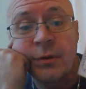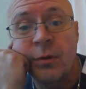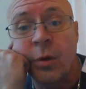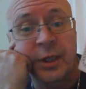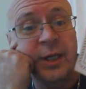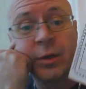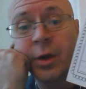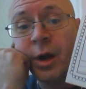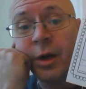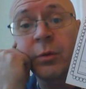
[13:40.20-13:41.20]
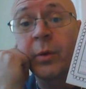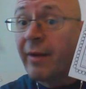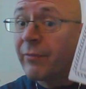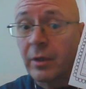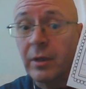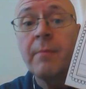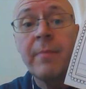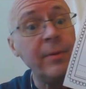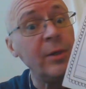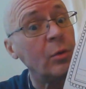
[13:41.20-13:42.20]
or kindergarten, or whatever,
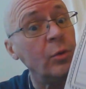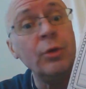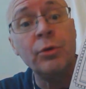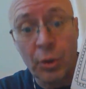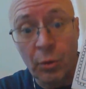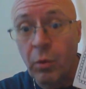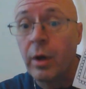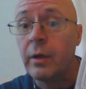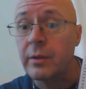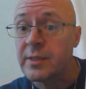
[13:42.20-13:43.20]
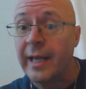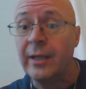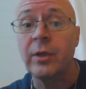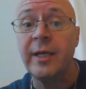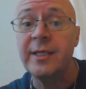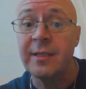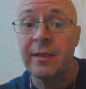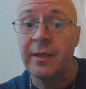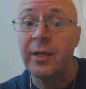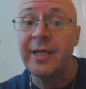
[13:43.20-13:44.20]
maybe you can use your words like Cookie's
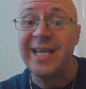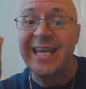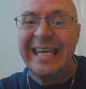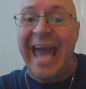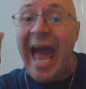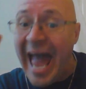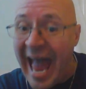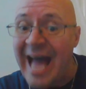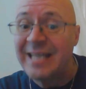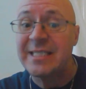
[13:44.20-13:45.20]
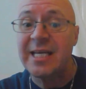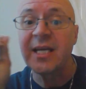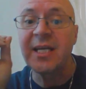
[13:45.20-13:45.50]
a cat.